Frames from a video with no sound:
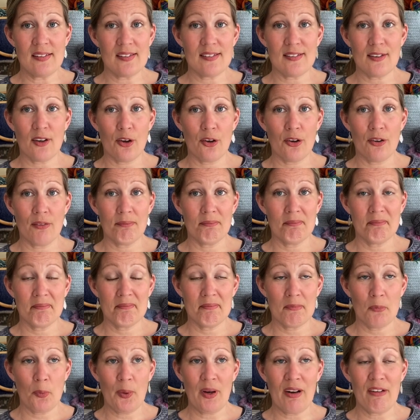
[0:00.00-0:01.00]
So
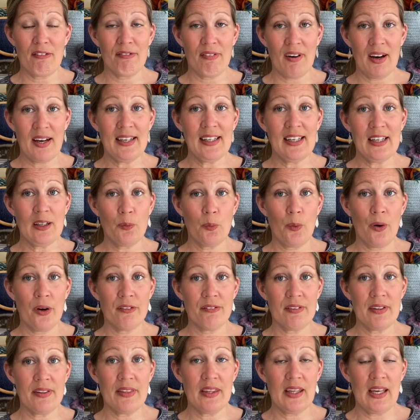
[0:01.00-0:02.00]
when I finally wove
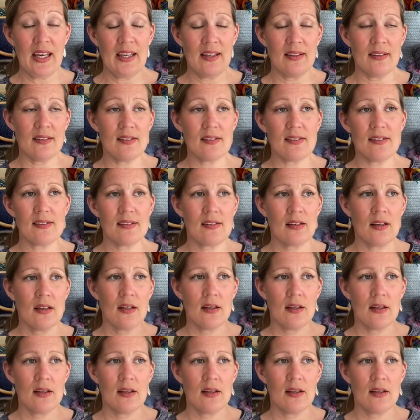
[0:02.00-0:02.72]
in the ends,